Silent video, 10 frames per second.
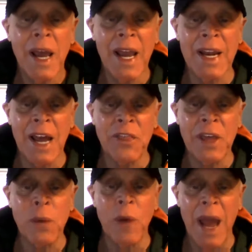And I
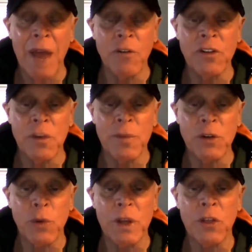think we're averaging
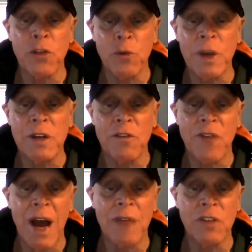between 3 to
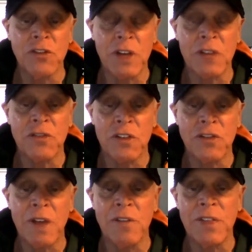5 to 6 to
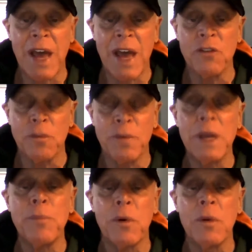7,000
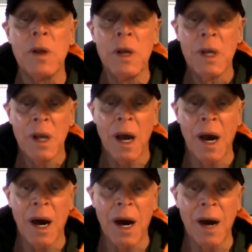people.
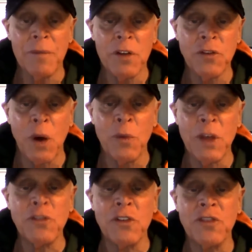So
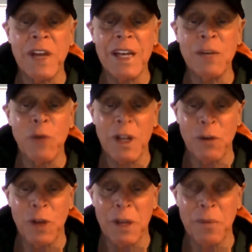this is getting really,
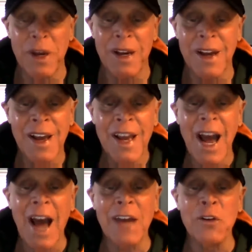really big.
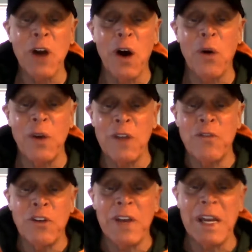I don't know
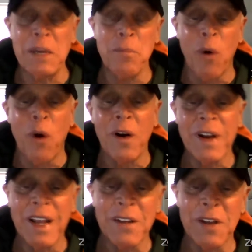if you're getting bored
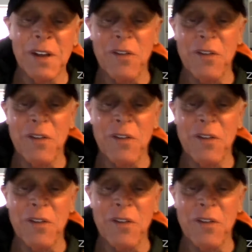and